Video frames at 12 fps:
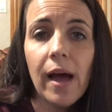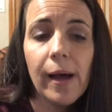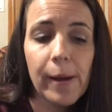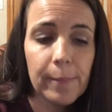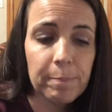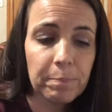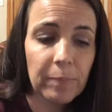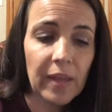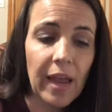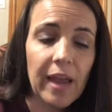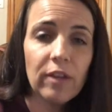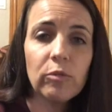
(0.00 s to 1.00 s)

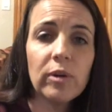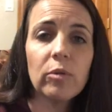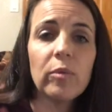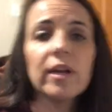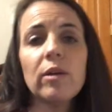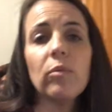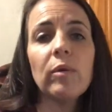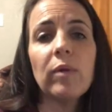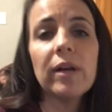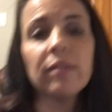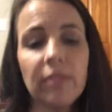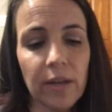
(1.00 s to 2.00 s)
As we were reading, we
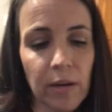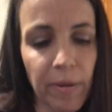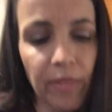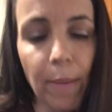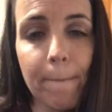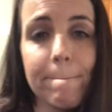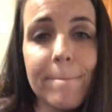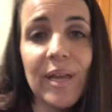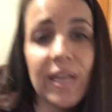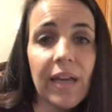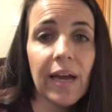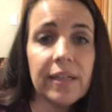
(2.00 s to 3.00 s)
want to think about the
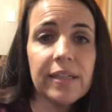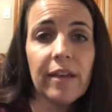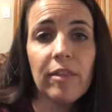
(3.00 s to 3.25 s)
big idea,